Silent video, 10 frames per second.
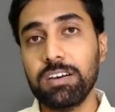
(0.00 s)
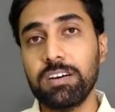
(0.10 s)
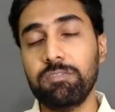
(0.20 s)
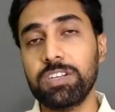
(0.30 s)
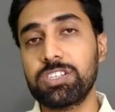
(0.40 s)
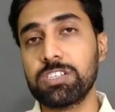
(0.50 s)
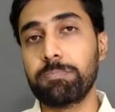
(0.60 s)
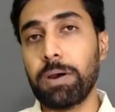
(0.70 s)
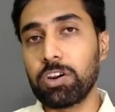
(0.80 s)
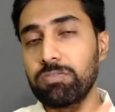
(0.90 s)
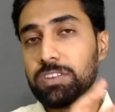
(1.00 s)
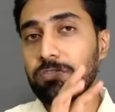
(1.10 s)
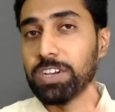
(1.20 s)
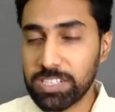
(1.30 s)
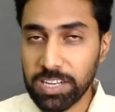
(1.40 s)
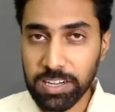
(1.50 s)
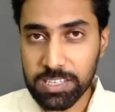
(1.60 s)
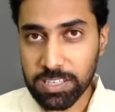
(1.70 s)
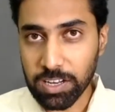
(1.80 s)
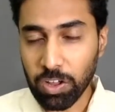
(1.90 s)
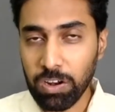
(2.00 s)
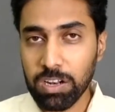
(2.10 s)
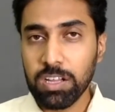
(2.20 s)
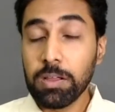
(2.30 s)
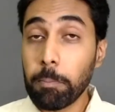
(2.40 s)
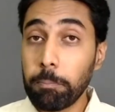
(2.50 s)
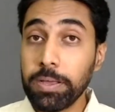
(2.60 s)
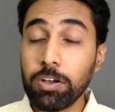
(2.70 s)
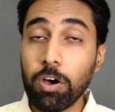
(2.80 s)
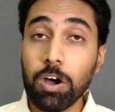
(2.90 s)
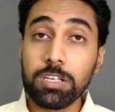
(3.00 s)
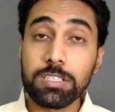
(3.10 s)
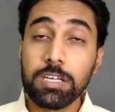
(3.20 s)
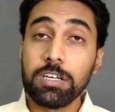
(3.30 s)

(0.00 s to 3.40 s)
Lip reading: which is part of the West Indies and all, because